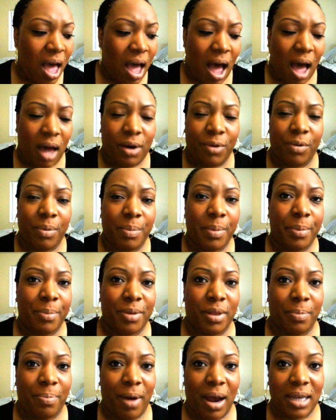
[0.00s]
I don't remember
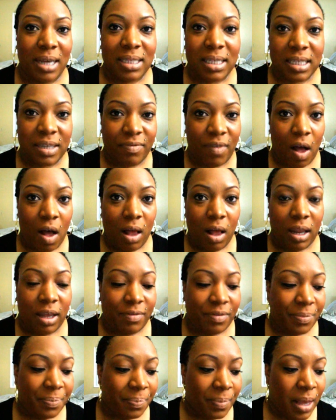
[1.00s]
the prices of all of
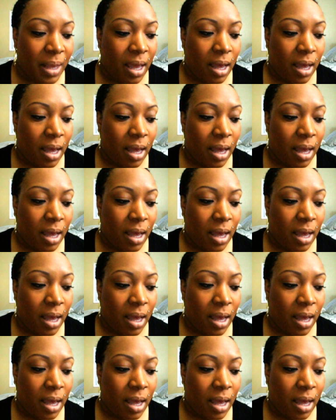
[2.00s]
them.